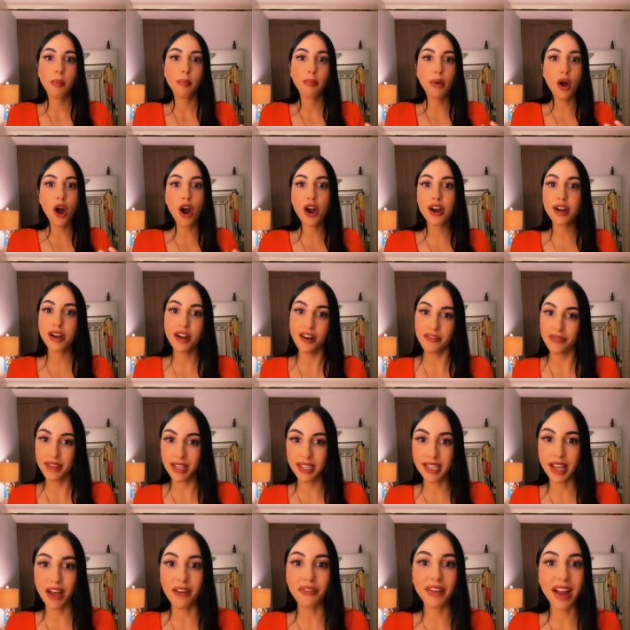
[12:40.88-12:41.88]
part of
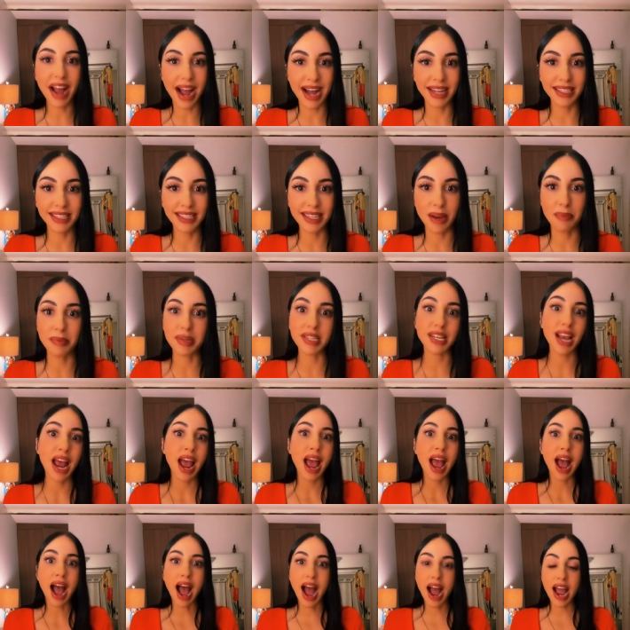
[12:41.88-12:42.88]
the self-concept, is
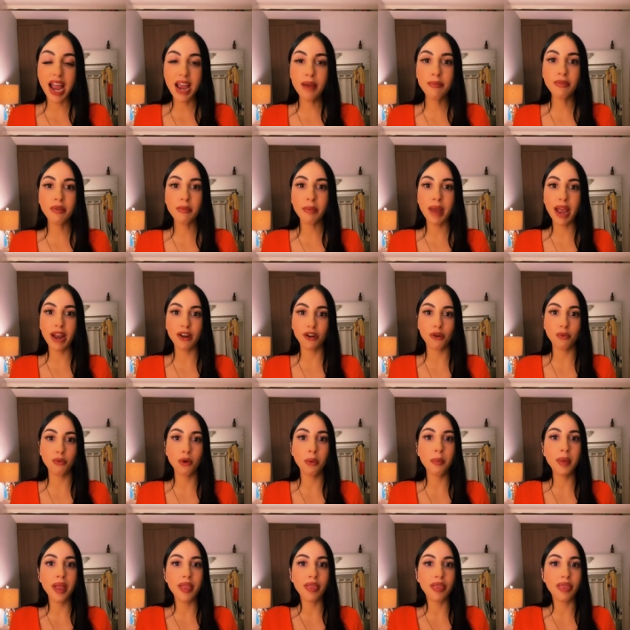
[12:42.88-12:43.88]
I am the man or
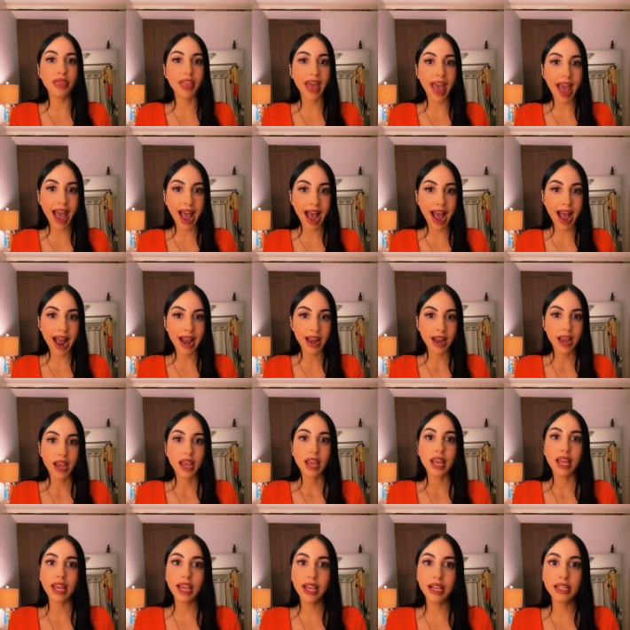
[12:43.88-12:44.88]
woman that
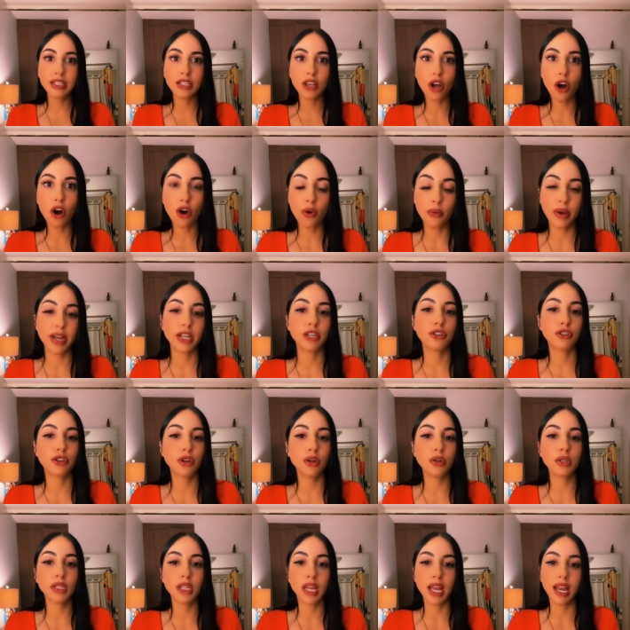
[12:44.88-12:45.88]
is always
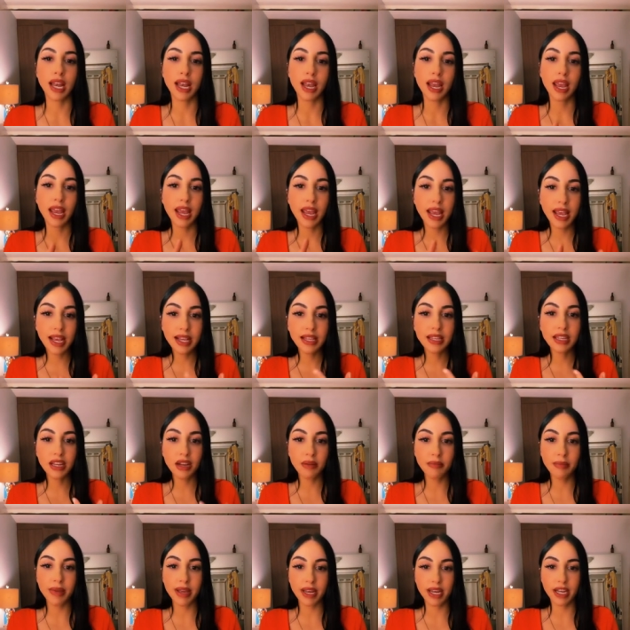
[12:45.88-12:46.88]
chosen, is
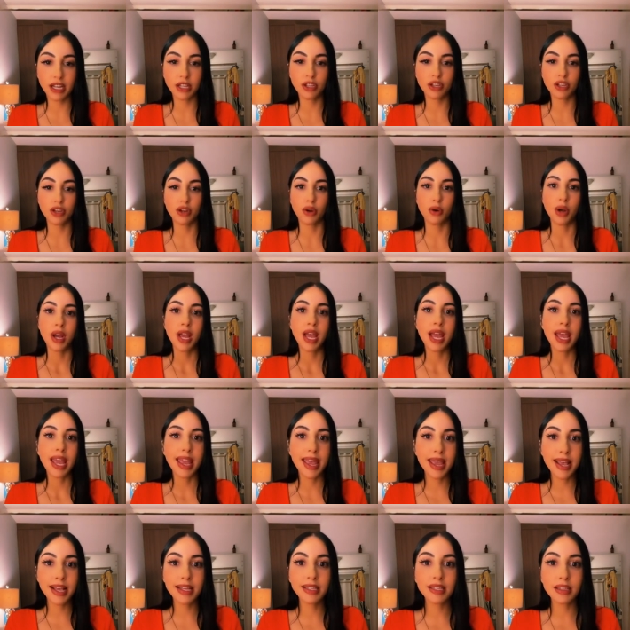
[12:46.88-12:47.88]
committed to,
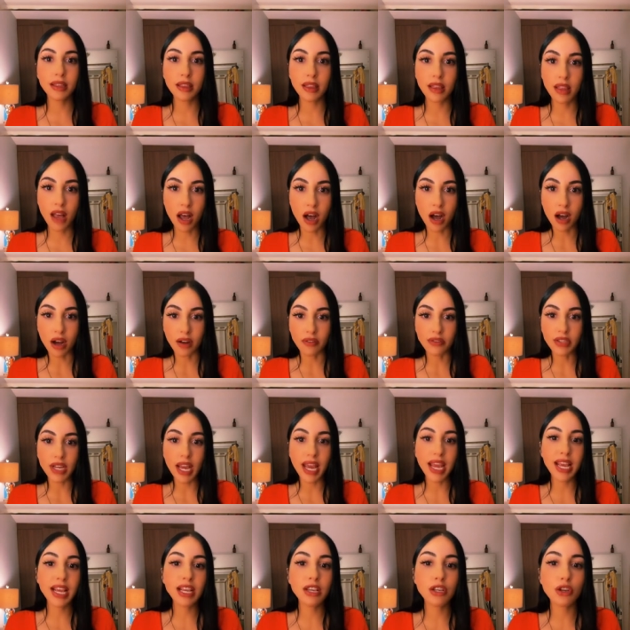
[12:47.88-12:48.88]
is loved,
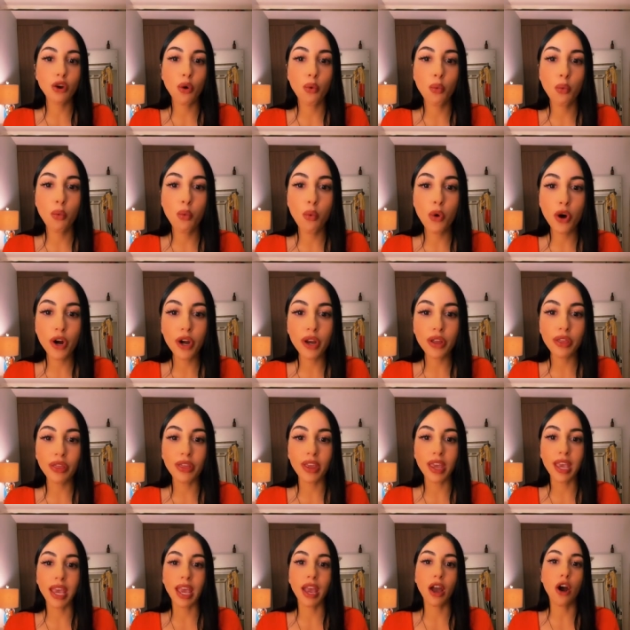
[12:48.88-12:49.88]
is
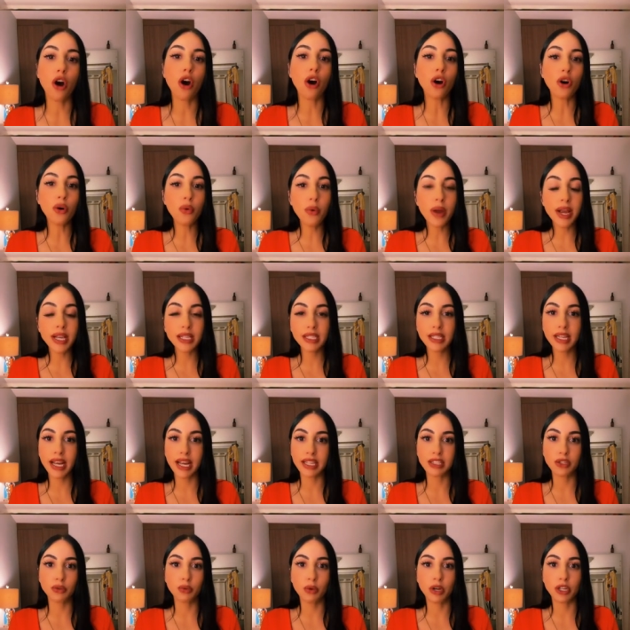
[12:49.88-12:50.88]
worthy, always
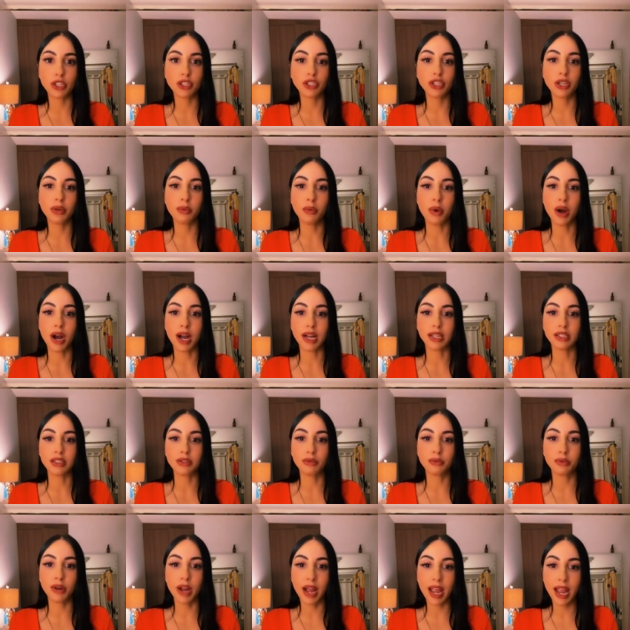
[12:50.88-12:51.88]
gets what she
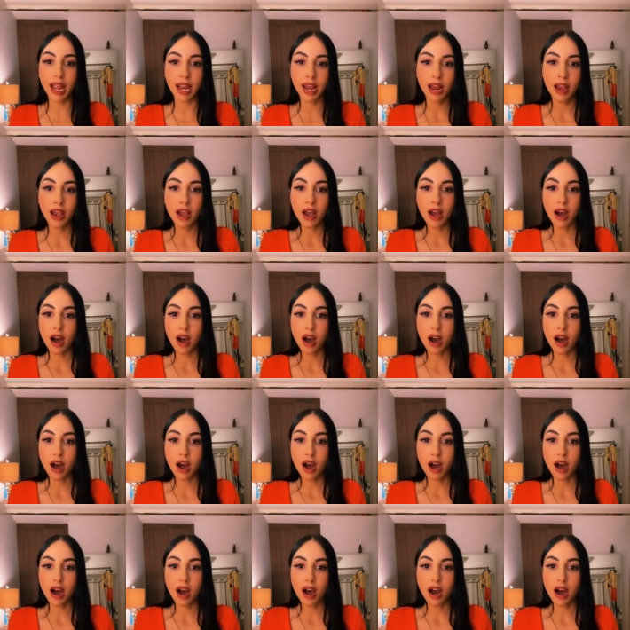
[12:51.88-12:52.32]
wants, right?